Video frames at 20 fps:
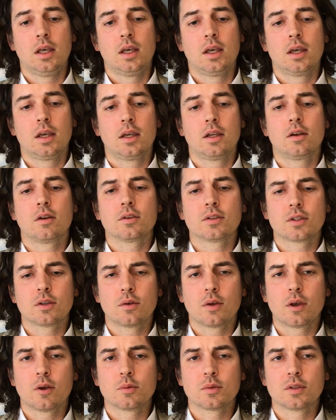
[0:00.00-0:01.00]
It also
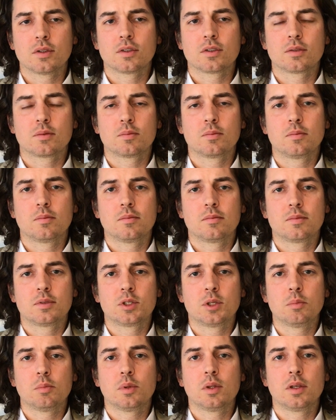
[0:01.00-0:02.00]
helps us
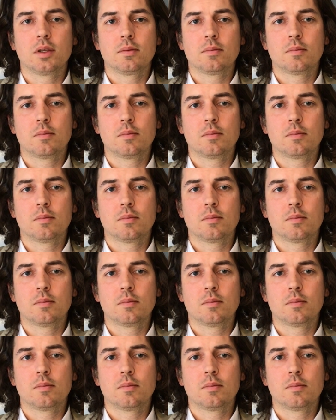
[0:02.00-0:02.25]
simply